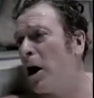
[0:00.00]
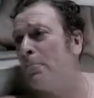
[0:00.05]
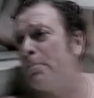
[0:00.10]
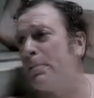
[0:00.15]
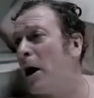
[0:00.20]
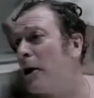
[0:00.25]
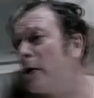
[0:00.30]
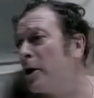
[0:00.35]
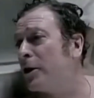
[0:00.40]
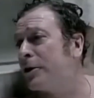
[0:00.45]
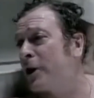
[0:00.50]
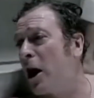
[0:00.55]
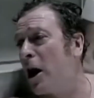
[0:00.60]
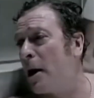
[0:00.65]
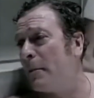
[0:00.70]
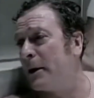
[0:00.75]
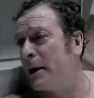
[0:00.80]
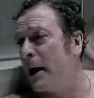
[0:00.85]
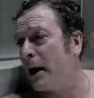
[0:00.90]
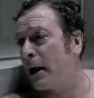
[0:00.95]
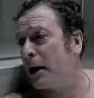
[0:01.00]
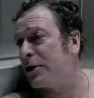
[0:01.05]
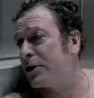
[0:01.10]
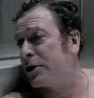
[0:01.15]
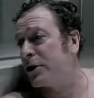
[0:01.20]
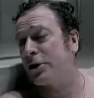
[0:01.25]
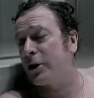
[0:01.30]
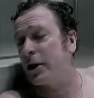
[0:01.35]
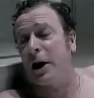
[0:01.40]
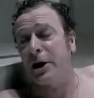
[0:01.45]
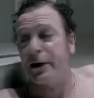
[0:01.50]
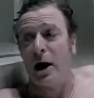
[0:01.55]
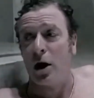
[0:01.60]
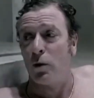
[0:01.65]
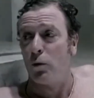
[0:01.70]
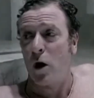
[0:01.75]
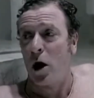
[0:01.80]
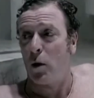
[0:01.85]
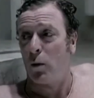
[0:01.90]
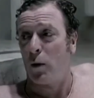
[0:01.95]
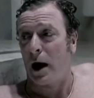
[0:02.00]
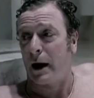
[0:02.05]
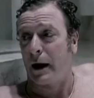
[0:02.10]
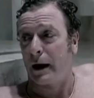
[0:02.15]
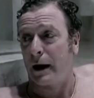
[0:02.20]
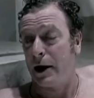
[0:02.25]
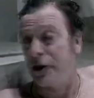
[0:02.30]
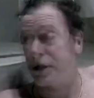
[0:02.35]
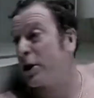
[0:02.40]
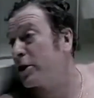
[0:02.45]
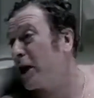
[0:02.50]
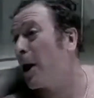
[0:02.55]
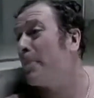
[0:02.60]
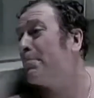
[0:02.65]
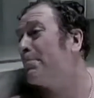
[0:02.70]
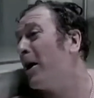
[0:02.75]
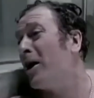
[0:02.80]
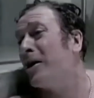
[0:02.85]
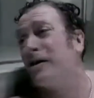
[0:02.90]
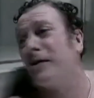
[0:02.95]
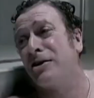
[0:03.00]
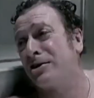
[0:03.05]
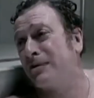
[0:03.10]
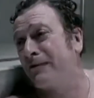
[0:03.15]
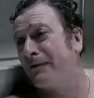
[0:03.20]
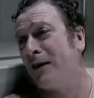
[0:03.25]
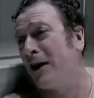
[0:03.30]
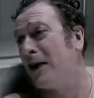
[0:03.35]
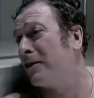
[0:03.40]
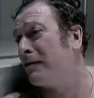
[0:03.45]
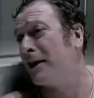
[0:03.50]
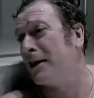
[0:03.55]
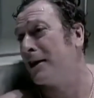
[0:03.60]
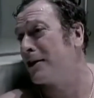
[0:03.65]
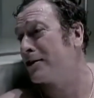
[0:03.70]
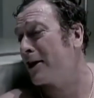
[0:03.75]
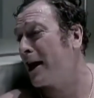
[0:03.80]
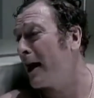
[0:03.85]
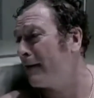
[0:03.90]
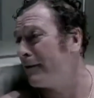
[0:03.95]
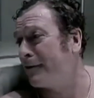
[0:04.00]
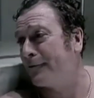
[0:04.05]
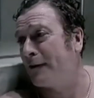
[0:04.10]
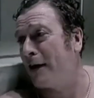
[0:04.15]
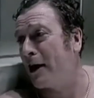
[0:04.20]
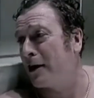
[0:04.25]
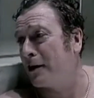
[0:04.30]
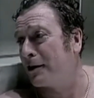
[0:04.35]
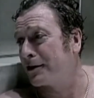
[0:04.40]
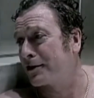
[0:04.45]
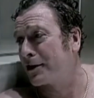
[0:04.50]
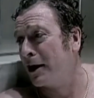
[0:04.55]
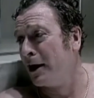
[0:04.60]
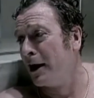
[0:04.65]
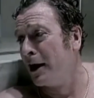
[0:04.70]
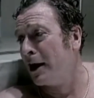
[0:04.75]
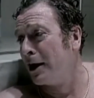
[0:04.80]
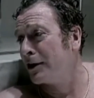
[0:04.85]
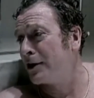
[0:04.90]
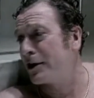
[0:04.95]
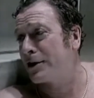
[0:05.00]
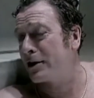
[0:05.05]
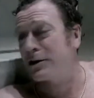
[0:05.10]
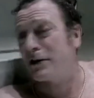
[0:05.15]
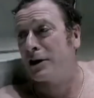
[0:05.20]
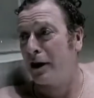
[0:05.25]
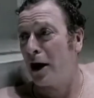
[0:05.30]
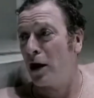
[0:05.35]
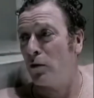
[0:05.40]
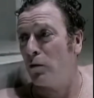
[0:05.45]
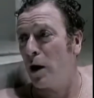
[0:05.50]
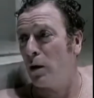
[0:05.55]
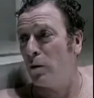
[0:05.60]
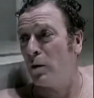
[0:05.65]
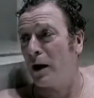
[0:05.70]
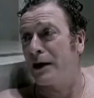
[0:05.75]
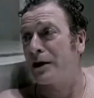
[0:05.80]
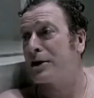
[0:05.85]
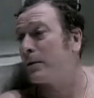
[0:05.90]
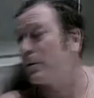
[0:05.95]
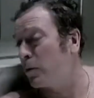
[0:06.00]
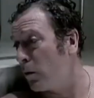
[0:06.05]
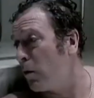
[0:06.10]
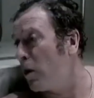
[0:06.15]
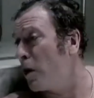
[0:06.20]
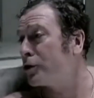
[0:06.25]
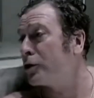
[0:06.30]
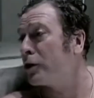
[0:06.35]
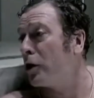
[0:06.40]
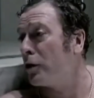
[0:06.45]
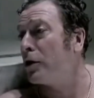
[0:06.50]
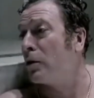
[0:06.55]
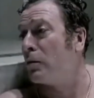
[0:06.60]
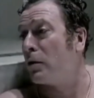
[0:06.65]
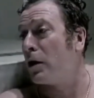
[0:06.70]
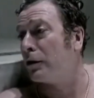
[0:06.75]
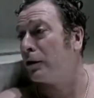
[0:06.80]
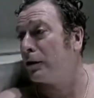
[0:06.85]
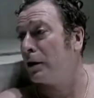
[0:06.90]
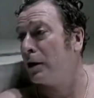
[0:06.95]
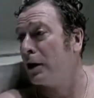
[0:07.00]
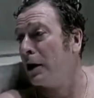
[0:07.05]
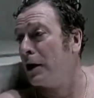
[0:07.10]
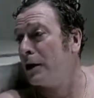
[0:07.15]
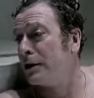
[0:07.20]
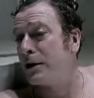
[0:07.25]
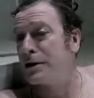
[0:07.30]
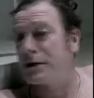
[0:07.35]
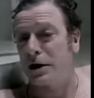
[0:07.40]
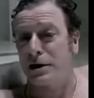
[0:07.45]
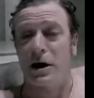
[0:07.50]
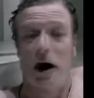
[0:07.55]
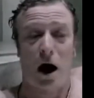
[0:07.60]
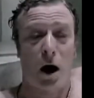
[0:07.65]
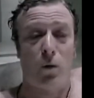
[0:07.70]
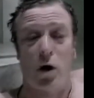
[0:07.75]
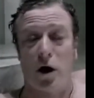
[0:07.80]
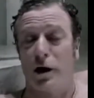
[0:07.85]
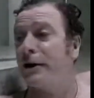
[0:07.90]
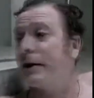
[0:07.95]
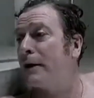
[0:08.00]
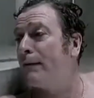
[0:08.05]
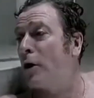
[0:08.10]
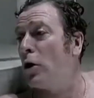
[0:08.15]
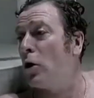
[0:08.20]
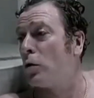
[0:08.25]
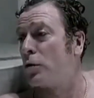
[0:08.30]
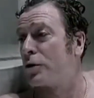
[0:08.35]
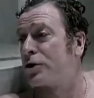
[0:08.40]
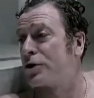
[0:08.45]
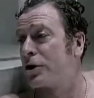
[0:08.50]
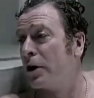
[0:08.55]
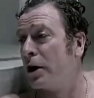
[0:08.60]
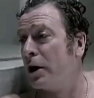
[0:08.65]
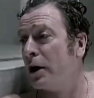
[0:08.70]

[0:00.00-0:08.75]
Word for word: I'll buy you a diamond necklace. He said, I don't want one. He said, I'll buy you a spiller in the south of France. She says, I don't want one. He says, well, what do you want? He says, I want a divorce.